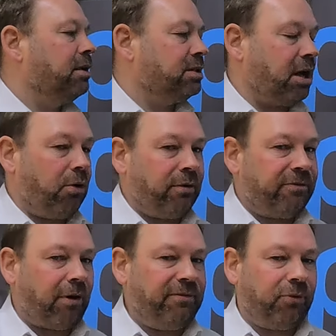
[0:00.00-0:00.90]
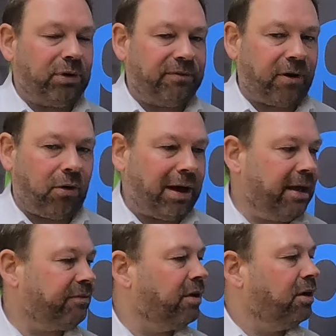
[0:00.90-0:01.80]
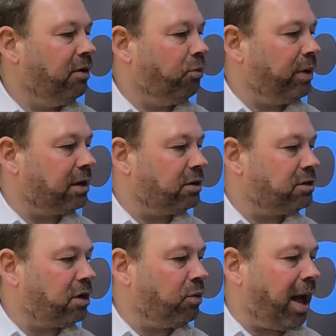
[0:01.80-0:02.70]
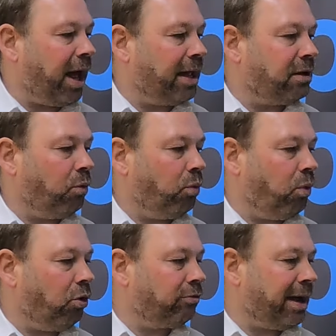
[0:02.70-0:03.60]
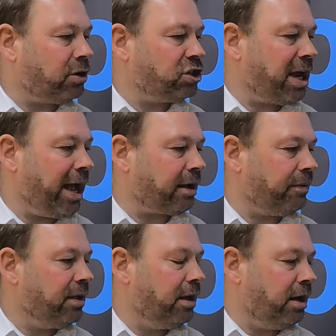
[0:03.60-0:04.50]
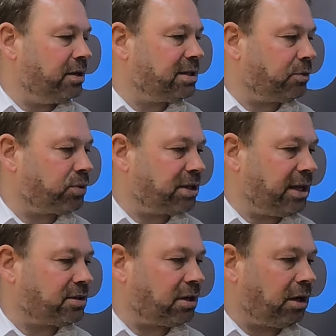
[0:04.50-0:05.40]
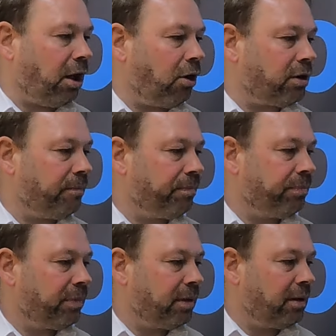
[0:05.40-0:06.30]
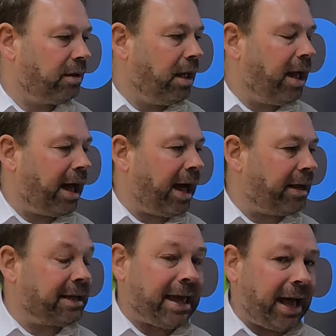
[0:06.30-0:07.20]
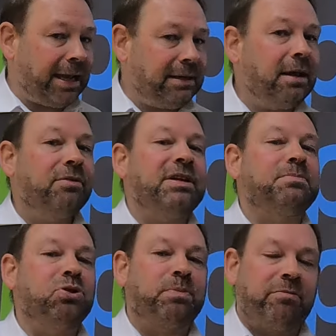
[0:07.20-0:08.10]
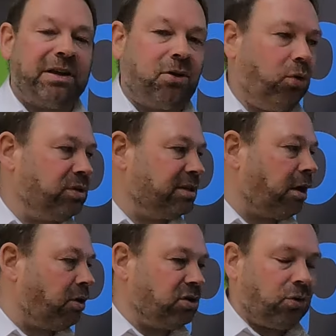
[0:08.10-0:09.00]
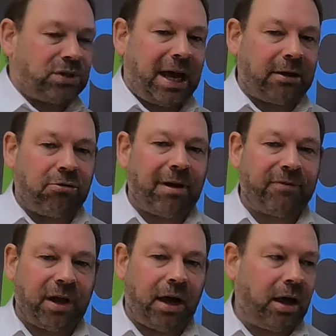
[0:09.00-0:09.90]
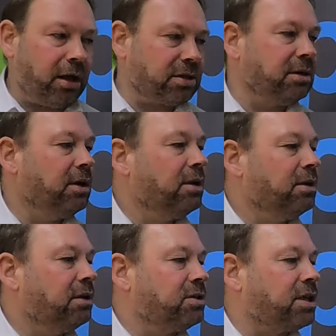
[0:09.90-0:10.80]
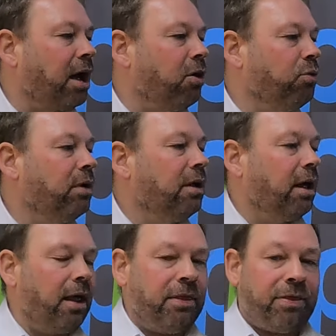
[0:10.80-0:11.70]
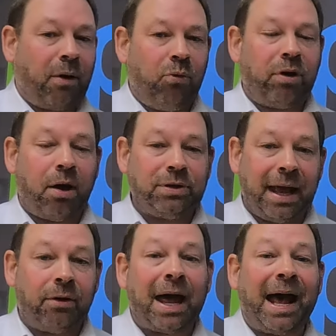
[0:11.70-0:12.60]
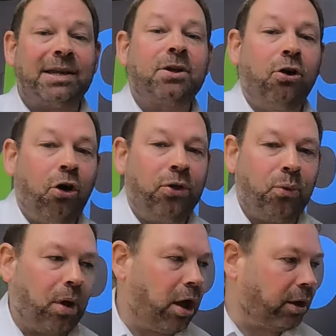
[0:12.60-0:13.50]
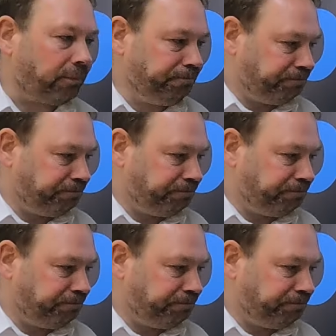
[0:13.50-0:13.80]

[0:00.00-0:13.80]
So 5:45, we're going to do a walk round check until 6 o'clock. And again, this must be recorded on your tachograph card, so that will go down as other work.